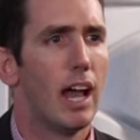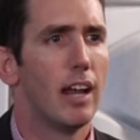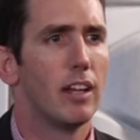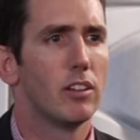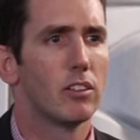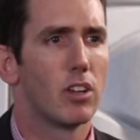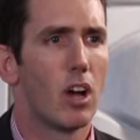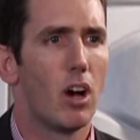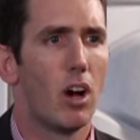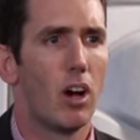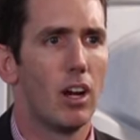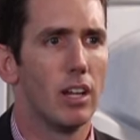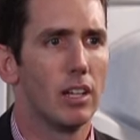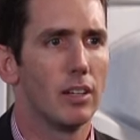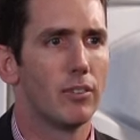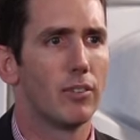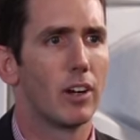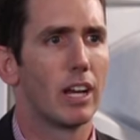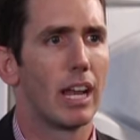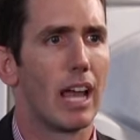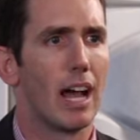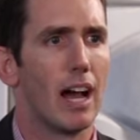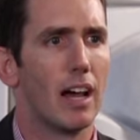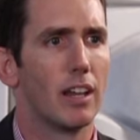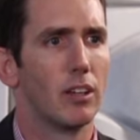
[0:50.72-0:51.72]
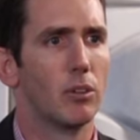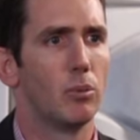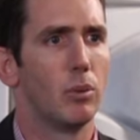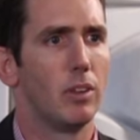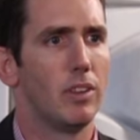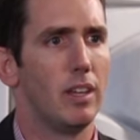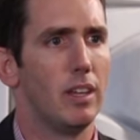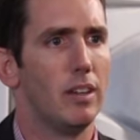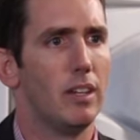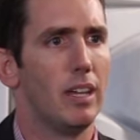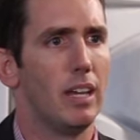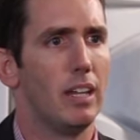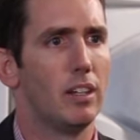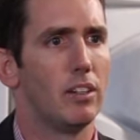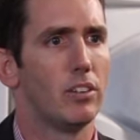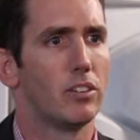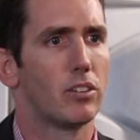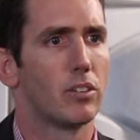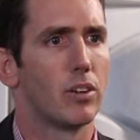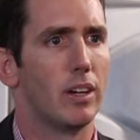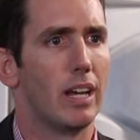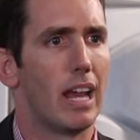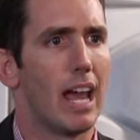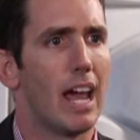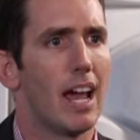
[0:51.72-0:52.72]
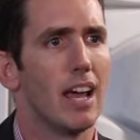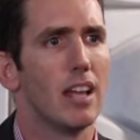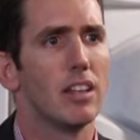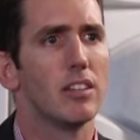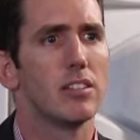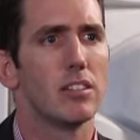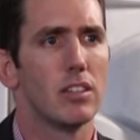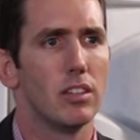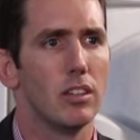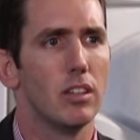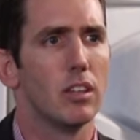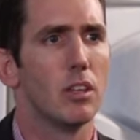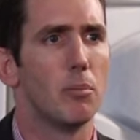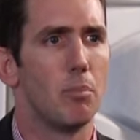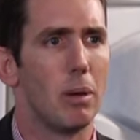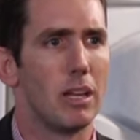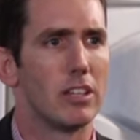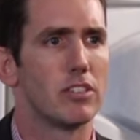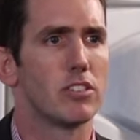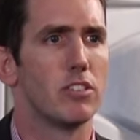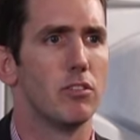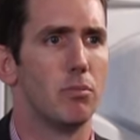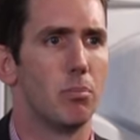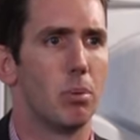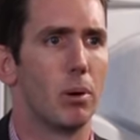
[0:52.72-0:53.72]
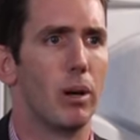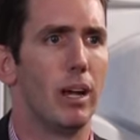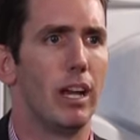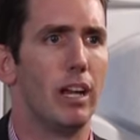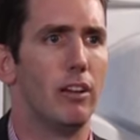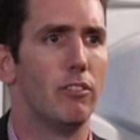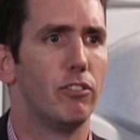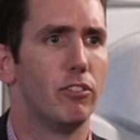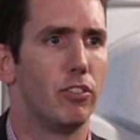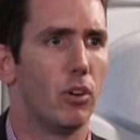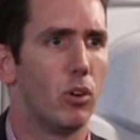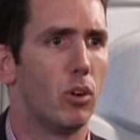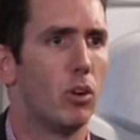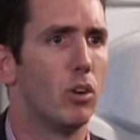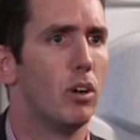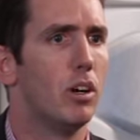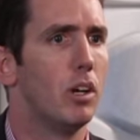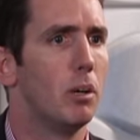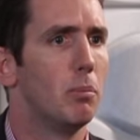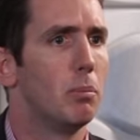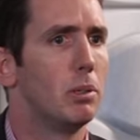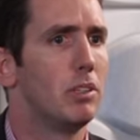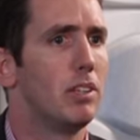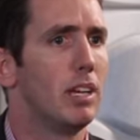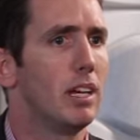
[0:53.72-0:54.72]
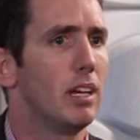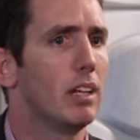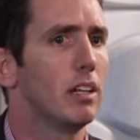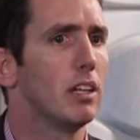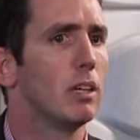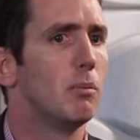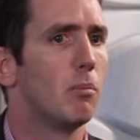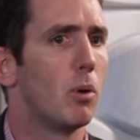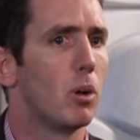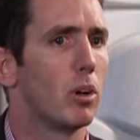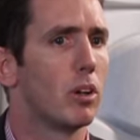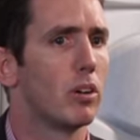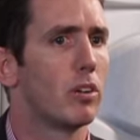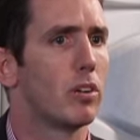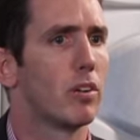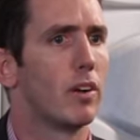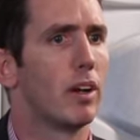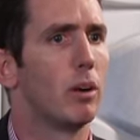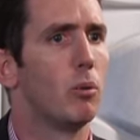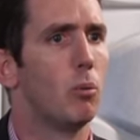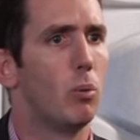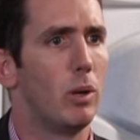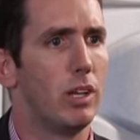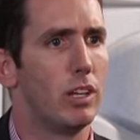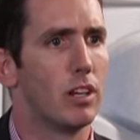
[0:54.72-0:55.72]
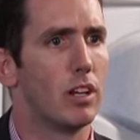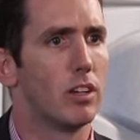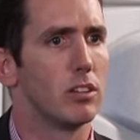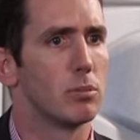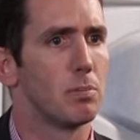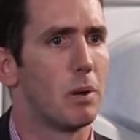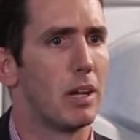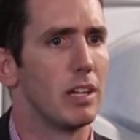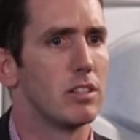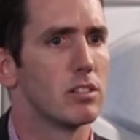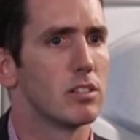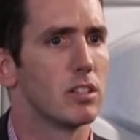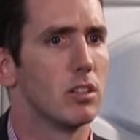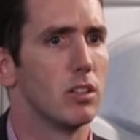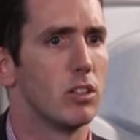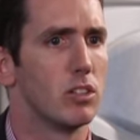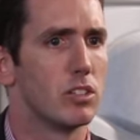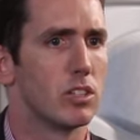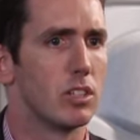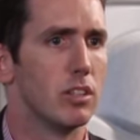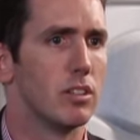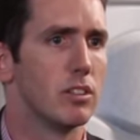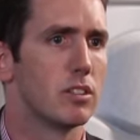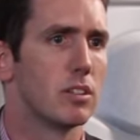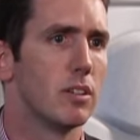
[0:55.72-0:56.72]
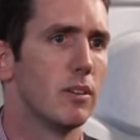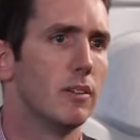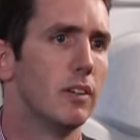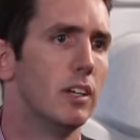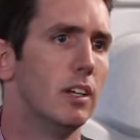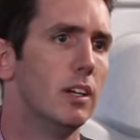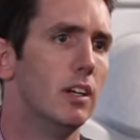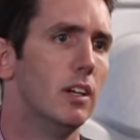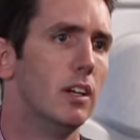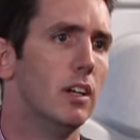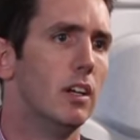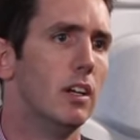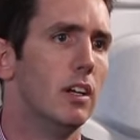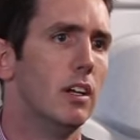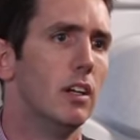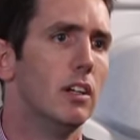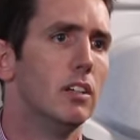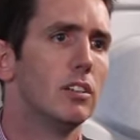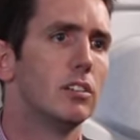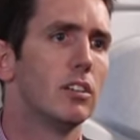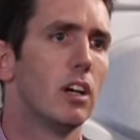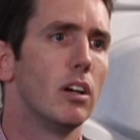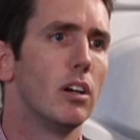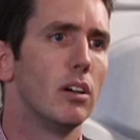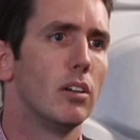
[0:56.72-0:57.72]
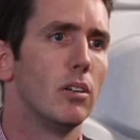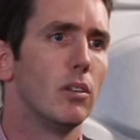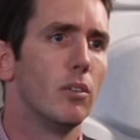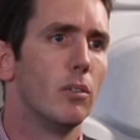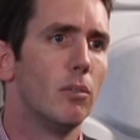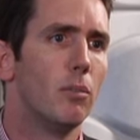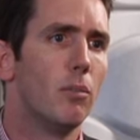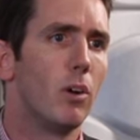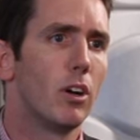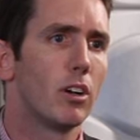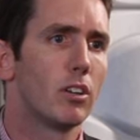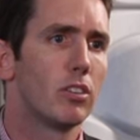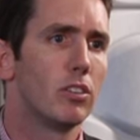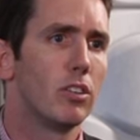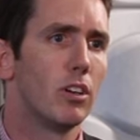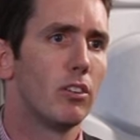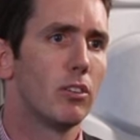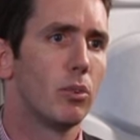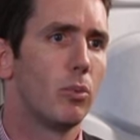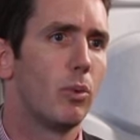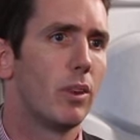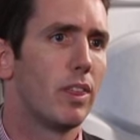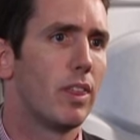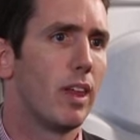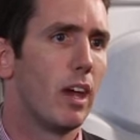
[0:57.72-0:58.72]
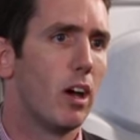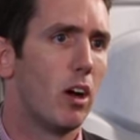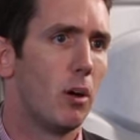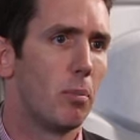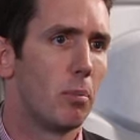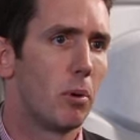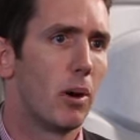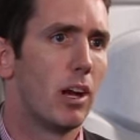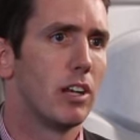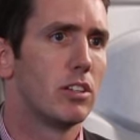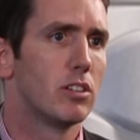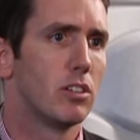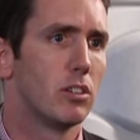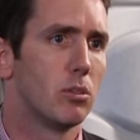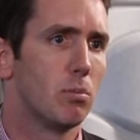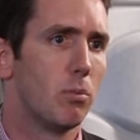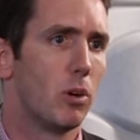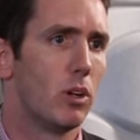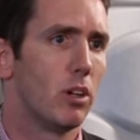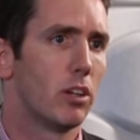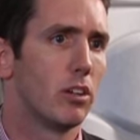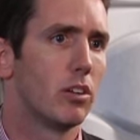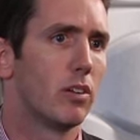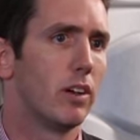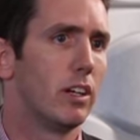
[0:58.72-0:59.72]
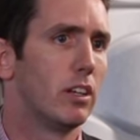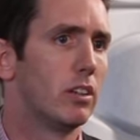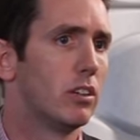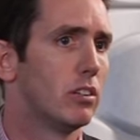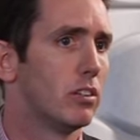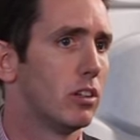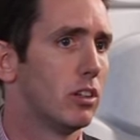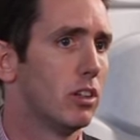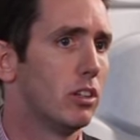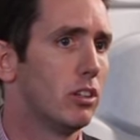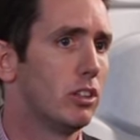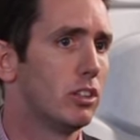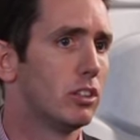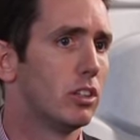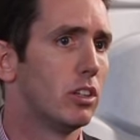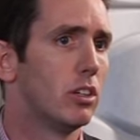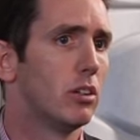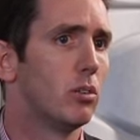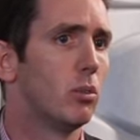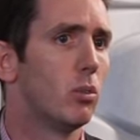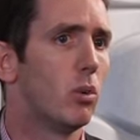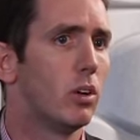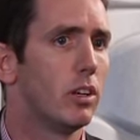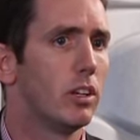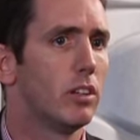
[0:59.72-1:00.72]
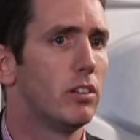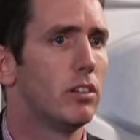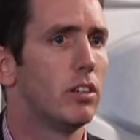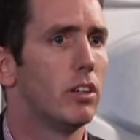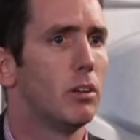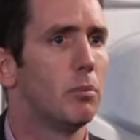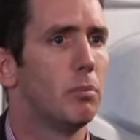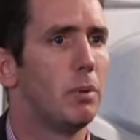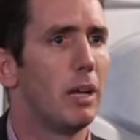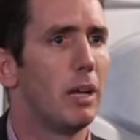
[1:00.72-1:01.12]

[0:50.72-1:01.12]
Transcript: And it's highly regarded within the industry as the best of breed for particularly monitoring Windows-based solutions. So Microsoft, with their operations monitoring solution, wanted to